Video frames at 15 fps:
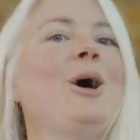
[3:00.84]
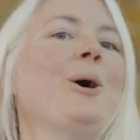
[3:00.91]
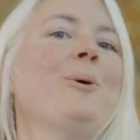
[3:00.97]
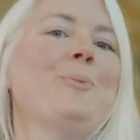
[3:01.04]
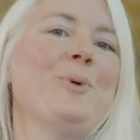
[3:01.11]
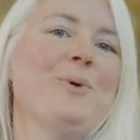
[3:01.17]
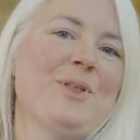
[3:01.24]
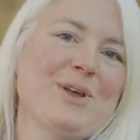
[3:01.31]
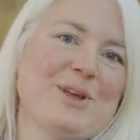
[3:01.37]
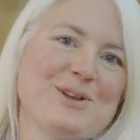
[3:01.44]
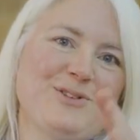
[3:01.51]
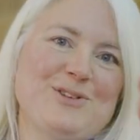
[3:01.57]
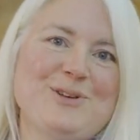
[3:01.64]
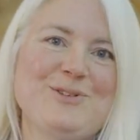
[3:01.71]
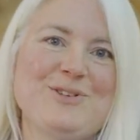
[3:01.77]
and what they're going to
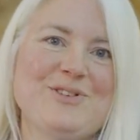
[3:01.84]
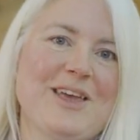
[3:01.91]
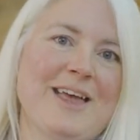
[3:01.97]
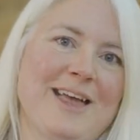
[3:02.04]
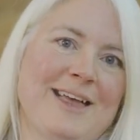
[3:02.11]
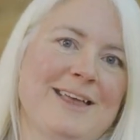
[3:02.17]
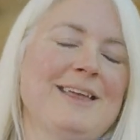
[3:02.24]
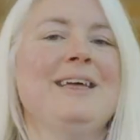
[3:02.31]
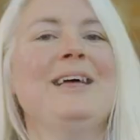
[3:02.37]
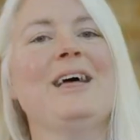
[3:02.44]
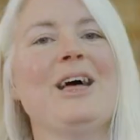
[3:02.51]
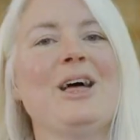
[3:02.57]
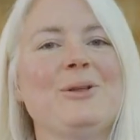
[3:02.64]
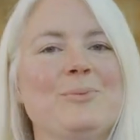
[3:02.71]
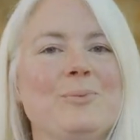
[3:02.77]
do today
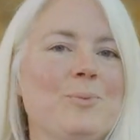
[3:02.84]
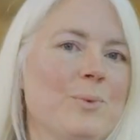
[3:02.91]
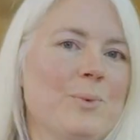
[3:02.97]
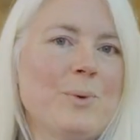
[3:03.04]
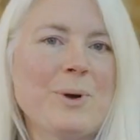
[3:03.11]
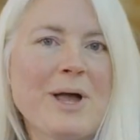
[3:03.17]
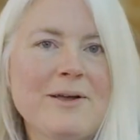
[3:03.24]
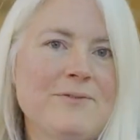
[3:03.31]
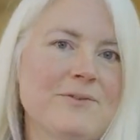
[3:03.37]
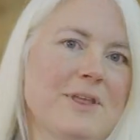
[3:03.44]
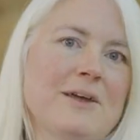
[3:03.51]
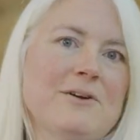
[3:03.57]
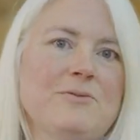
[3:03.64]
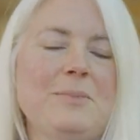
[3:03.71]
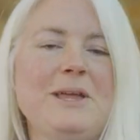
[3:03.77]
and if there
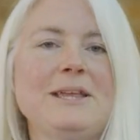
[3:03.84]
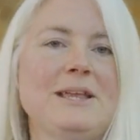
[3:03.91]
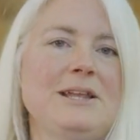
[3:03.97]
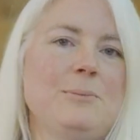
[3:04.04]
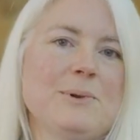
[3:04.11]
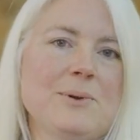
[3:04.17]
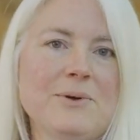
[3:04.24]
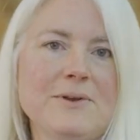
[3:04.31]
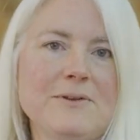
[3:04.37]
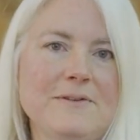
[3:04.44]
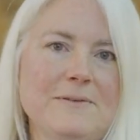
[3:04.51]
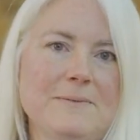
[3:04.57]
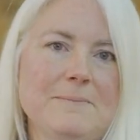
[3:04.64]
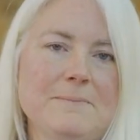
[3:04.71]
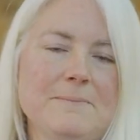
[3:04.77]
have been any
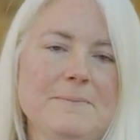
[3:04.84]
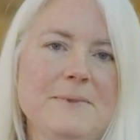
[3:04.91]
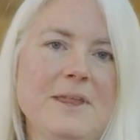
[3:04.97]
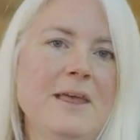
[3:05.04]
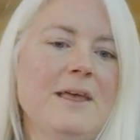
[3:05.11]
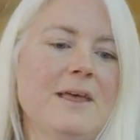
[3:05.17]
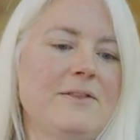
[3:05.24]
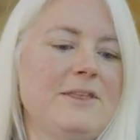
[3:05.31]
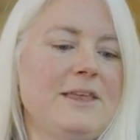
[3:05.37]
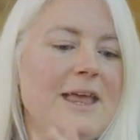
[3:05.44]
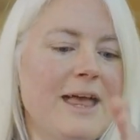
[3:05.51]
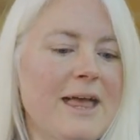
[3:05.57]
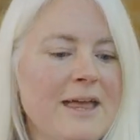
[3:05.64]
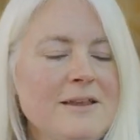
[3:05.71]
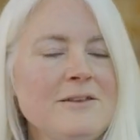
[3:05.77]
blockers. At the
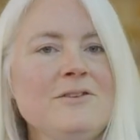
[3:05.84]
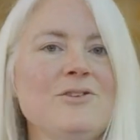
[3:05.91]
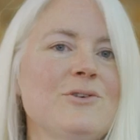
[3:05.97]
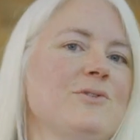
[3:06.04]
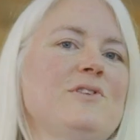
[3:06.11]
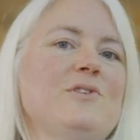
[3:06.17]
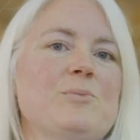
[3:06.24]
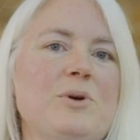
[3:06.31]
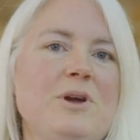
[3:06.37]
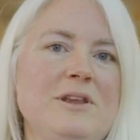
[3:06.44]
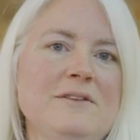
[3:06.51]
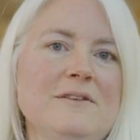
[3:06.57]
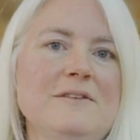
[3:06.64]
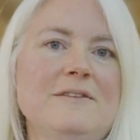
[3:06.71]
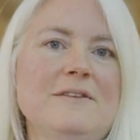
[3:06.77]
end of the
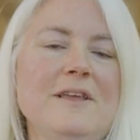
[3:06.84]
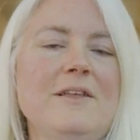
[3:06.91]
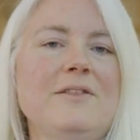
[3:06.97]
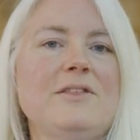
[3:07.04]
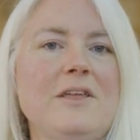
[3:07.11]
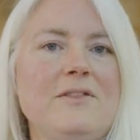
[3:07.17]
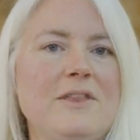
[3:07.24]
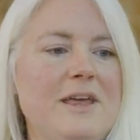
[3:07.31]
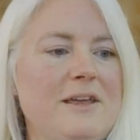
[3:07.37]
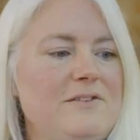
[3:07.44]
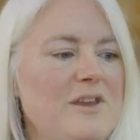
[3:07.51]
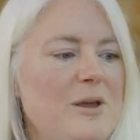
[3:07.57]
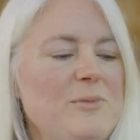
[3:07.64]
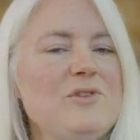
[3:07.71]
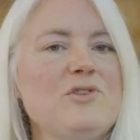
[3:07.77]
sprint, then they
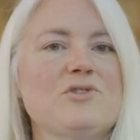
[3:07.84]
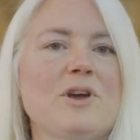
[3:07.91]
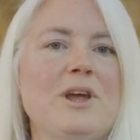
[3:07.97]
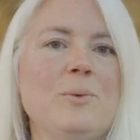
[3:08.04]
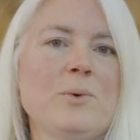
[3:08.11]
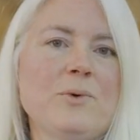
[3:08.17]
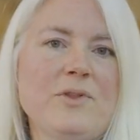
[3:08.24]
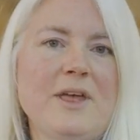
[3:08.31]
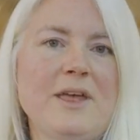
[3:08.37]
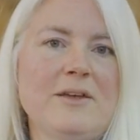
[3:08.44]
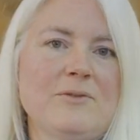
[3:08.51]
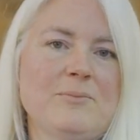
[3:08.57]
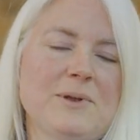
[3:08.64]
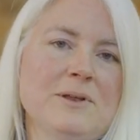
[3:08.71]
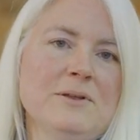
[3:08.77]
demonstrate what they
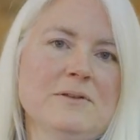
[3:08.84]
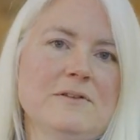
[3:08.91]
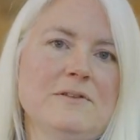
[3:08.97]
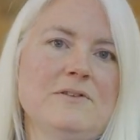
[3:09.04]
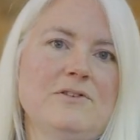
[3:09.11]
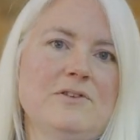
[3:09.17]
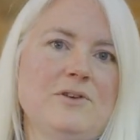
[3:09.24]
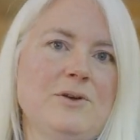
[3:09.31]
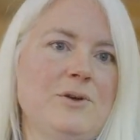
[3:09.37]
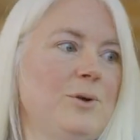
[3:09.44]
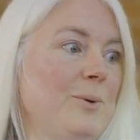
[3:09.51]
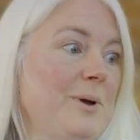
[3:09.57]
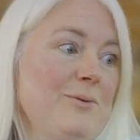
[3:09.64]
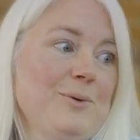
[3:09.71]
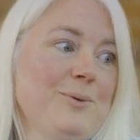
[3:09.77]
have built to
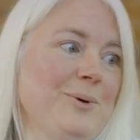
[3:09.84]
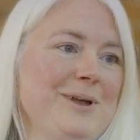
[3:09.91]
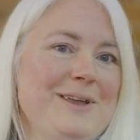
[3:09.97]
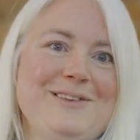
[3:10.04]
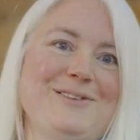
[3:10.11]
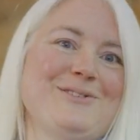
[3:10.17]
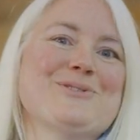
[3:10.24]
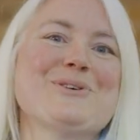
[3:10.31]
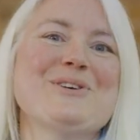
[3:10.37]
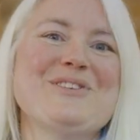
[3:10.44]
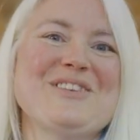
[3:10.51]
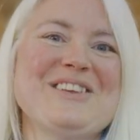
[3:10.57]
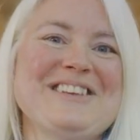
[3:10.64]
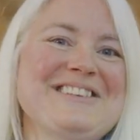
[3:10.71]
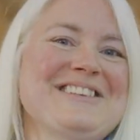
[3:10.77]
whoever is
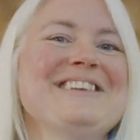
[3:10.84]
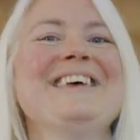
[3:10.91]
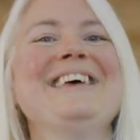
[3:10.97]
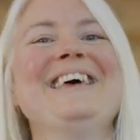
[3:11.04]
interested,